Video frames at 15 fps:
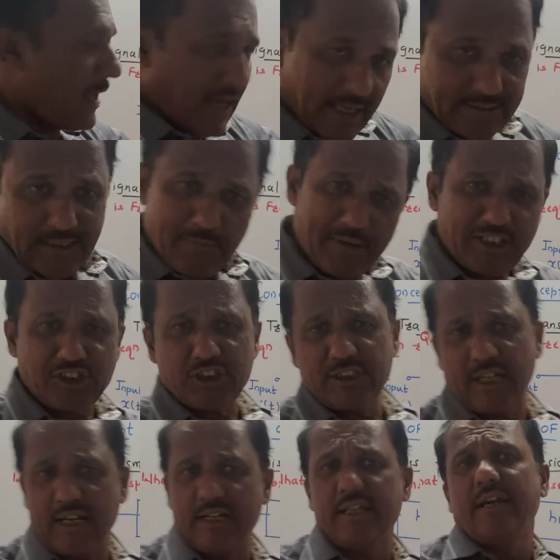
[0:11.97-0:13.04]
As I
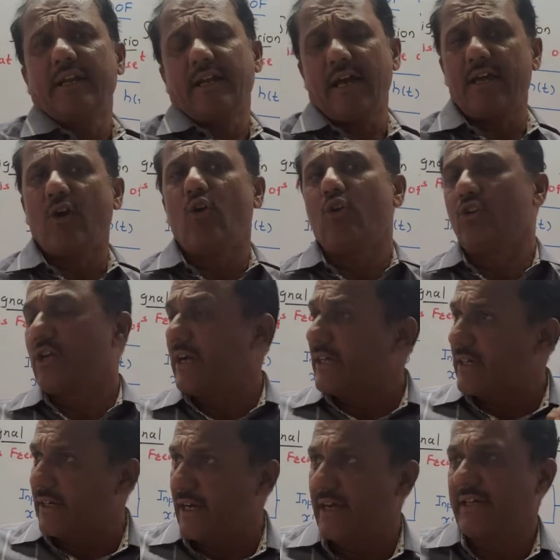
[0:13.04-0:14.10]
mentioned earlier, I already
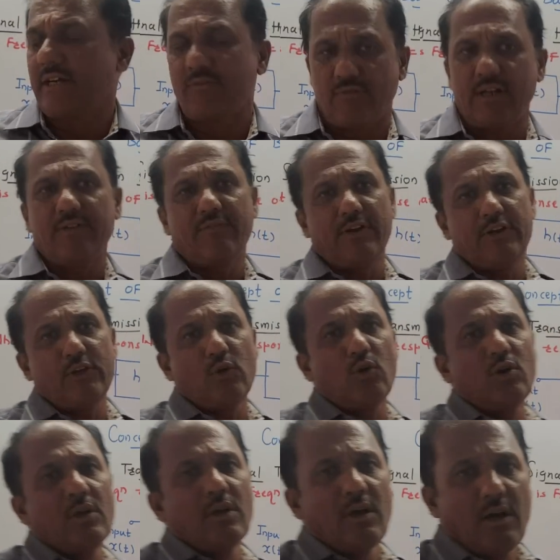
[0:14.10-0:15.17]
created one video